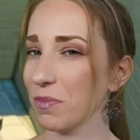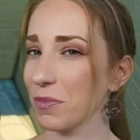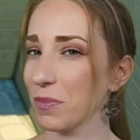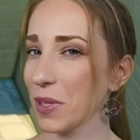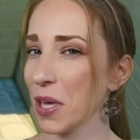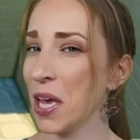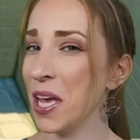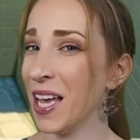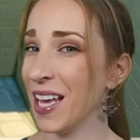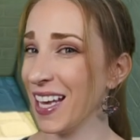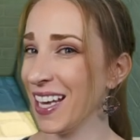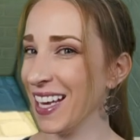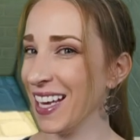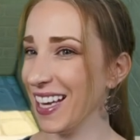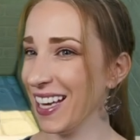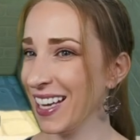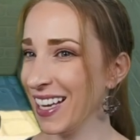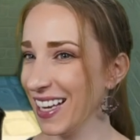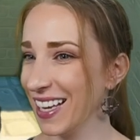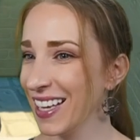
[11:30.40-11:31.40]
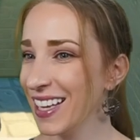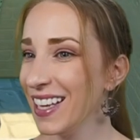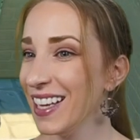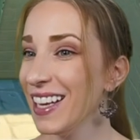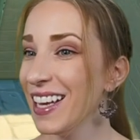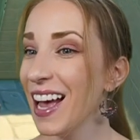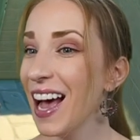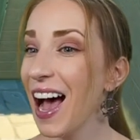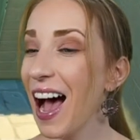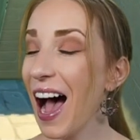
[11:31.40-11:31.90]

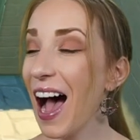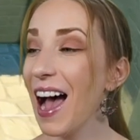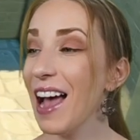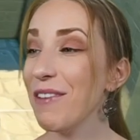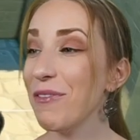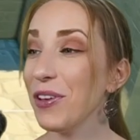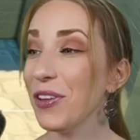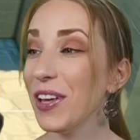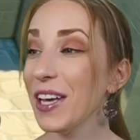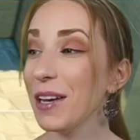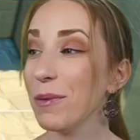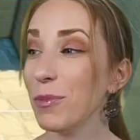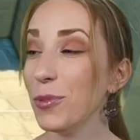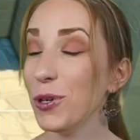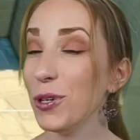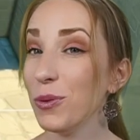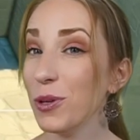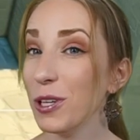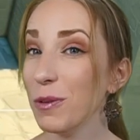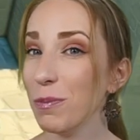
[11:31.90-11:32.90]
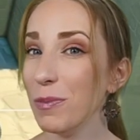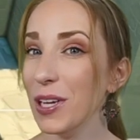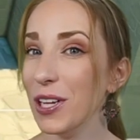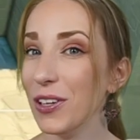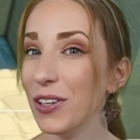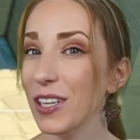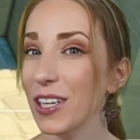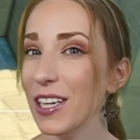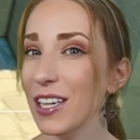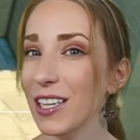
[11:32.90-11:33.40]
I feel like Moonwood
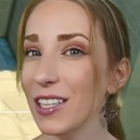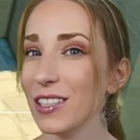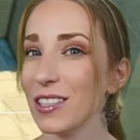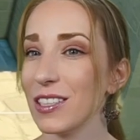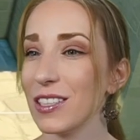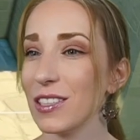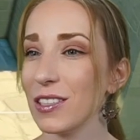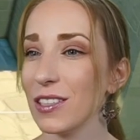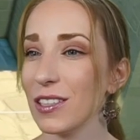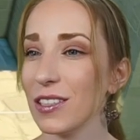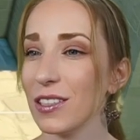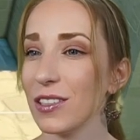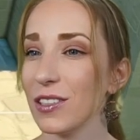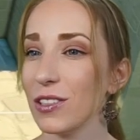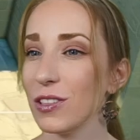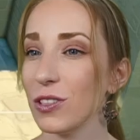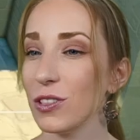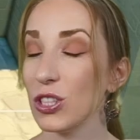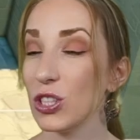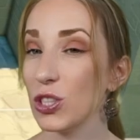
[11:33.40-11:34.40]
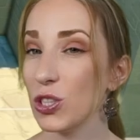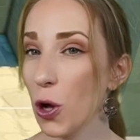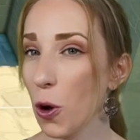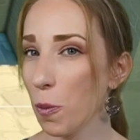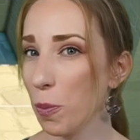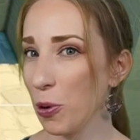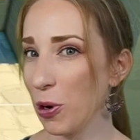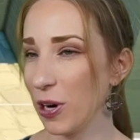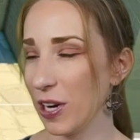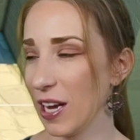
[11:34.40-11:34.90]
Mill is so
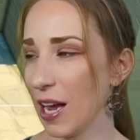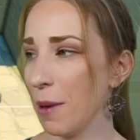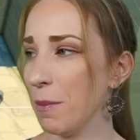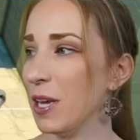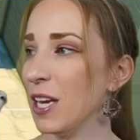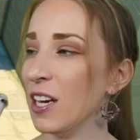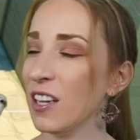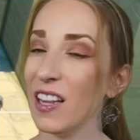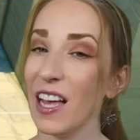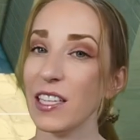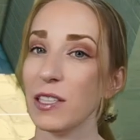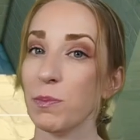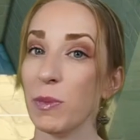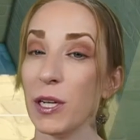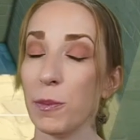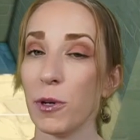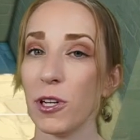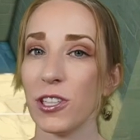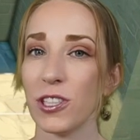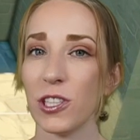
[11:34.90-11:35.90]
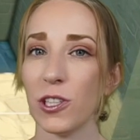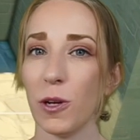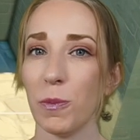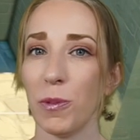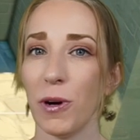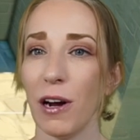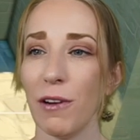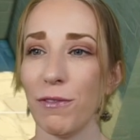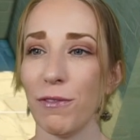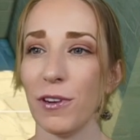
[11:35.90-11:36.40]
pretty. I mean, and that's my personal
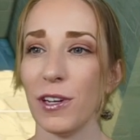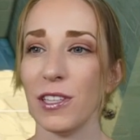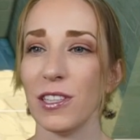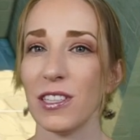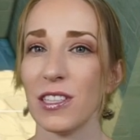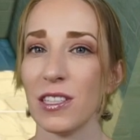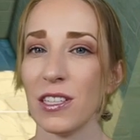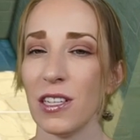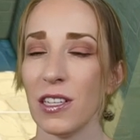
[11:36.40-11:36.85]
preference.